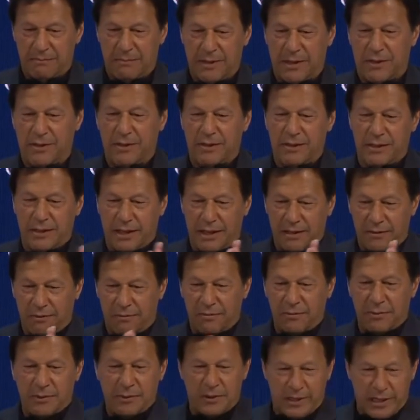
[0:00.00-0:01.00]
because
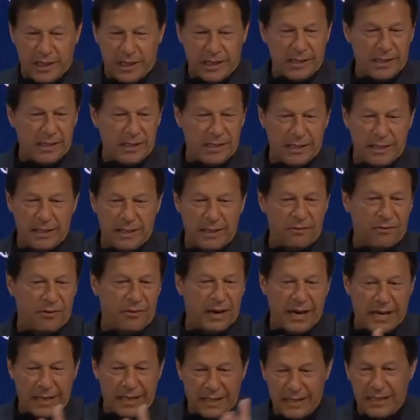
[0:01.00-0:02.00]
just
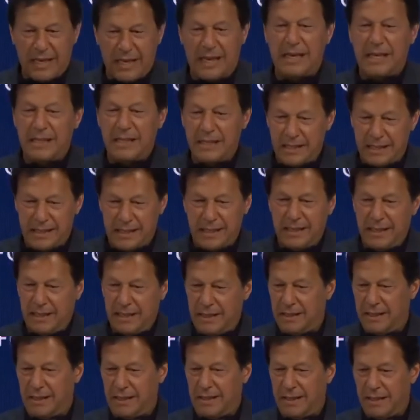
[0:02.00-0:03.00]
Afghanistan is
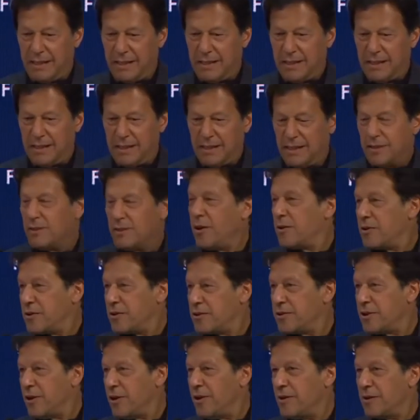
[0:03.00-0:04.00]
still
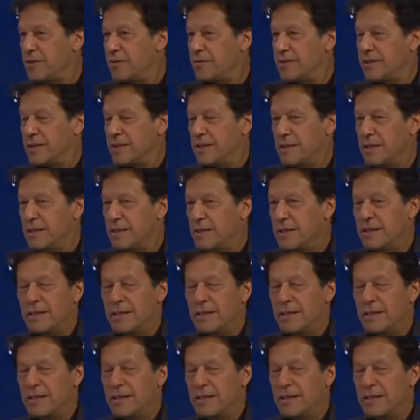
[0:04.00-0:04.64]
not resolved,